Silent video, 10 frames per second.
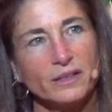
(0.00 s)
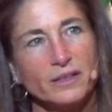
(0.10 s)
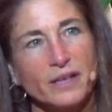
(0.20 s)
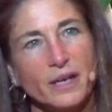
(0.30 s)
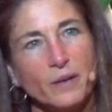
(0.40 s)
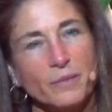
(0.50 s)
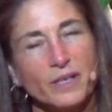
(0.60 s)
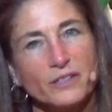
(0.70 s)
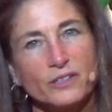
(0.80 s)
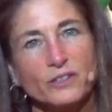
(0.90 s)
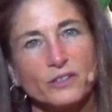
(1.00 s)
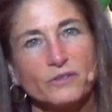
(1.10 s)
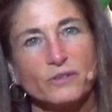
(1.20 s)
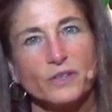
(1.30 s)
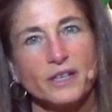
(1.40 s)
name it, to look
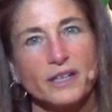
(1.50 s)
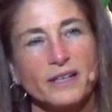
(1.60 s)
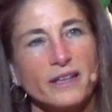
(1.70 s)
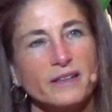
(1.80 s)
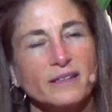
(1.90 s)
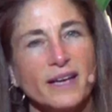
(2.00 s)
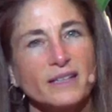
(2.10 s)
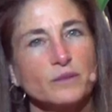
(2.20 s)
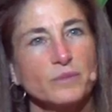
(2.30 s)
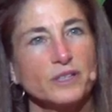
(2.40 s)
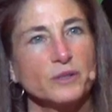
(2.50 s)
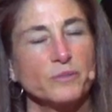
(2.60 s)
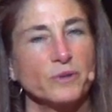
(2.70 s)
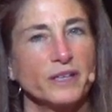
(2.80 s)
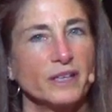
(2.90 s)
for it, and then the last bunch of
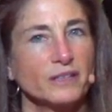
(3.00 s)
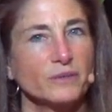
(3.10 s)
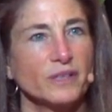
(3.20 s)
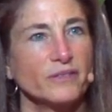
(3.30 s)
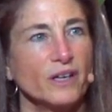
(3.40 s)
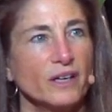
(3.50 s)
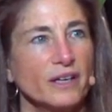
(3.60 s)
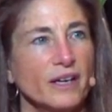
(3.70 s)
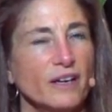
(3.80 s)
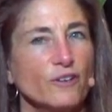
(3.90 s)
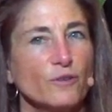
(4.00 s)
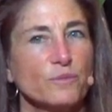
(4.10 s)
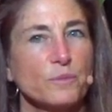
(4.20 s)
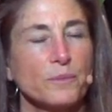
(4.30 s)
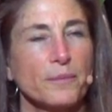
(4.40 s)
mornings when I've gone out,
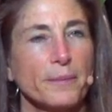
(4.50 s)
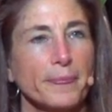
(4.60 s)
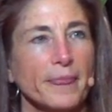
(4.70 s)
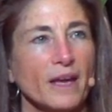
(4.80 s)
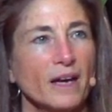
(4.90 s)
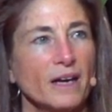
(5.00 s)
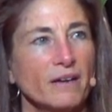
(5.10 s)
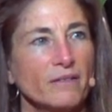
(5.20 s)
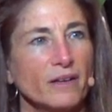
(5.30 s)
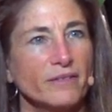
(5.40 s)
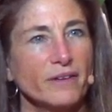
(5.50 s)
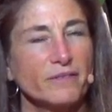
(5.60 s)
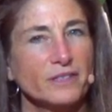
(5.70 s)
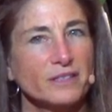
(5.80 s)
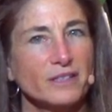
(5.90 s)
I've
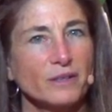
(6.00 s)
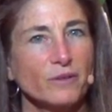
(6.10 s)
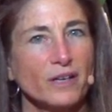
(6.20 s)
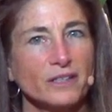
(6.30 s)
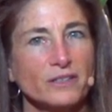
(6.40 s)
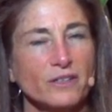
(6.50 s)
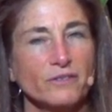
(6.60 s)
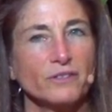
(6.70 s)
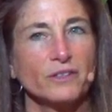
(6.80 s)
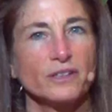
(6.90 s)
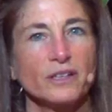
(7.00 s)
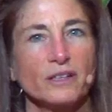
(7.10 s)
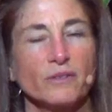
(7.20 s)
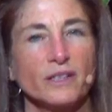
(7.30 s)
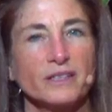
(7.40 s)
had this thing where I start feeling,
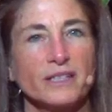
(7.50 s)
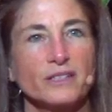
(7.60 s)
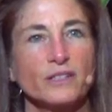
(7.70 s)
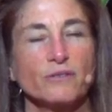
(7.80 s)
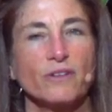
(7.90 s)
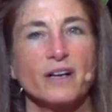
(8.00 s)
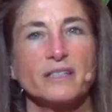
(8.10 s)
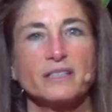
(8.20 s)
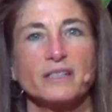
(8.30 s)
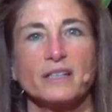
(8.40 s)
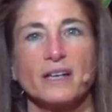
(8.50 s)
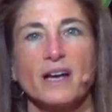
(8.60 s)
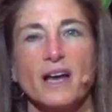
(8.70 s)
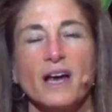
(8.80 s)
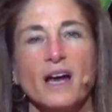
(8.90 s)
when I sense it rising,
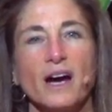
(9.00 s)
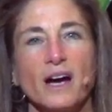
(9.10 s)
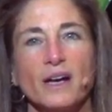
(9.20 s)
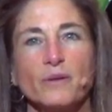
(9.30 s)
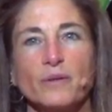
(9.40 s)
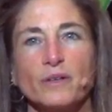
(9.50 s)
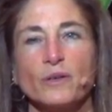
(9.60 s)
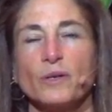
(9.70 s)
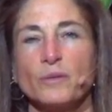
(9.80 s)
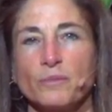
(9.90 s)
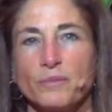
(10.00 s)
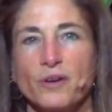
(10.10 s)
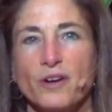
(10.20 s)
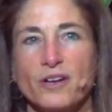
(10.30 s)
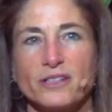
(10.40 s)
I will
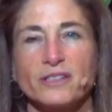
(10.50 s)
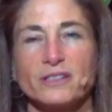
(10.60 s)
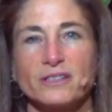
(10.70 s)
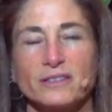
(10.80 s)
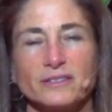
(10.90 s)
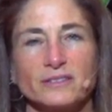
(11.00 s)
pause.